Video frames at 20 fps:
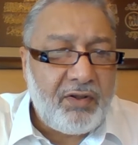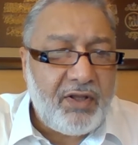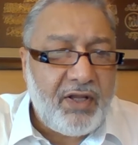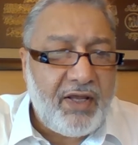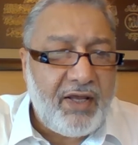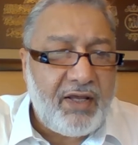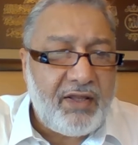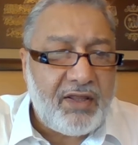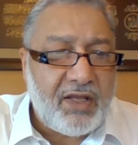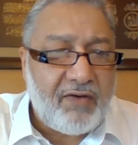
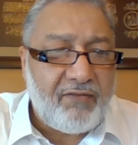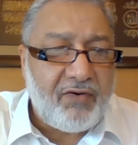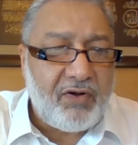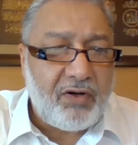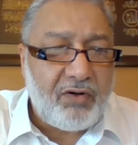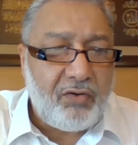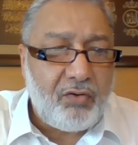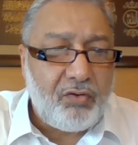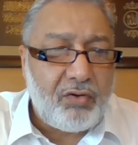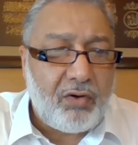Nay, never.
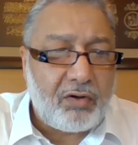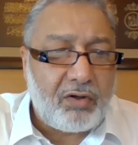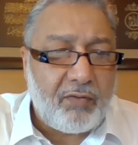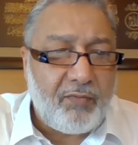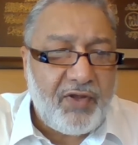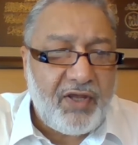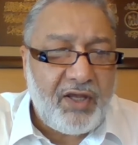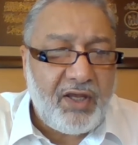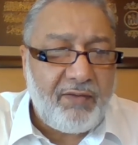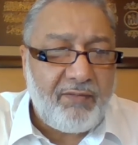Do not
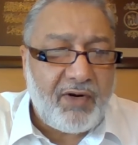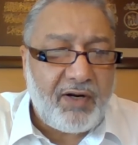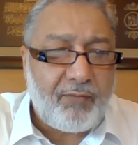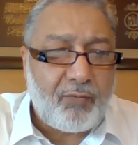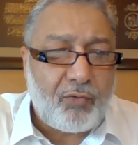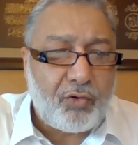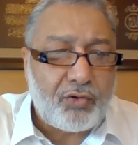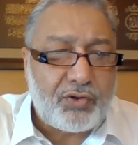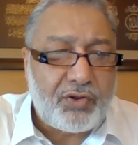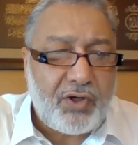obey him and
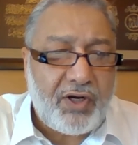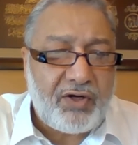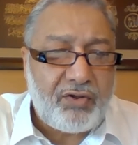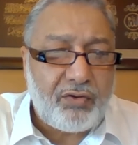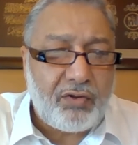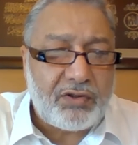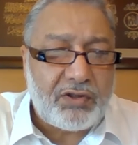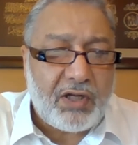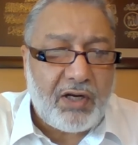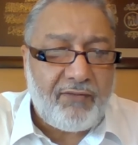prostrate
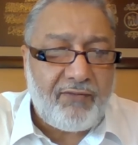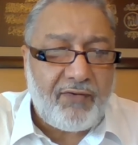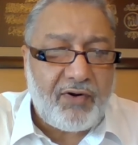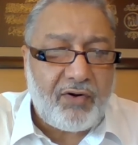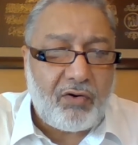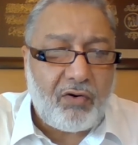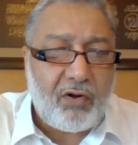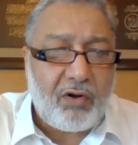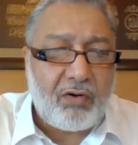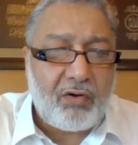yourself
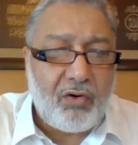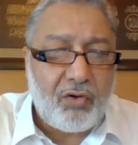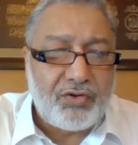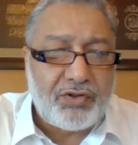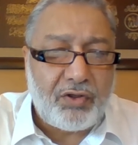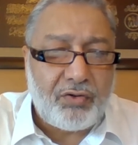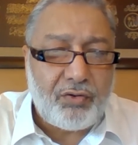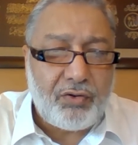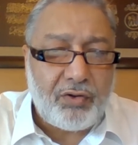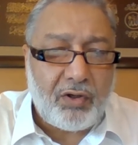and draw
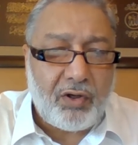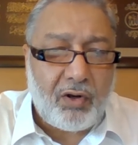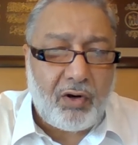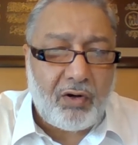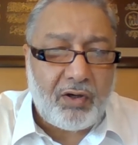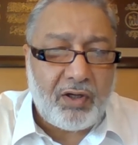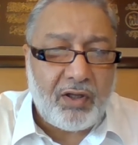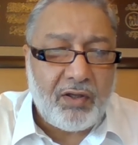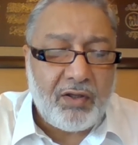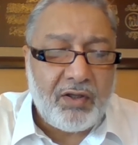closer to your
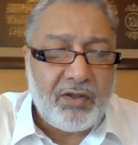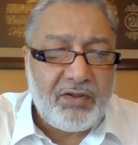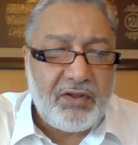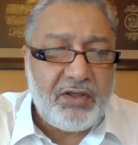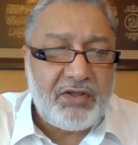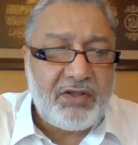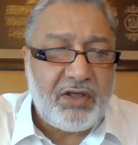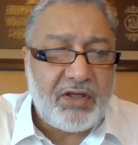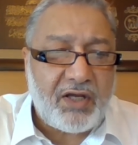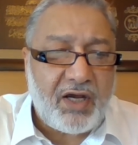Lord.
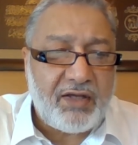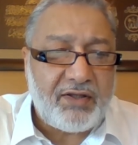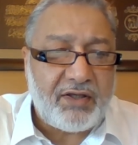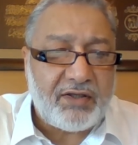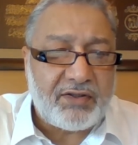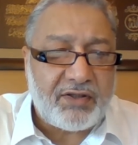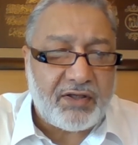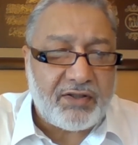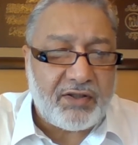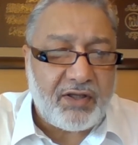This is an ayat
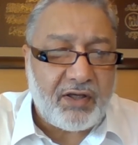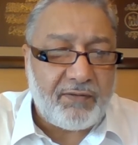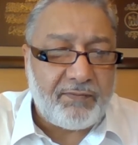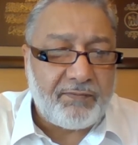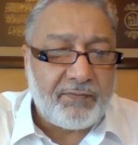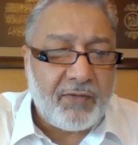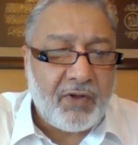sajda.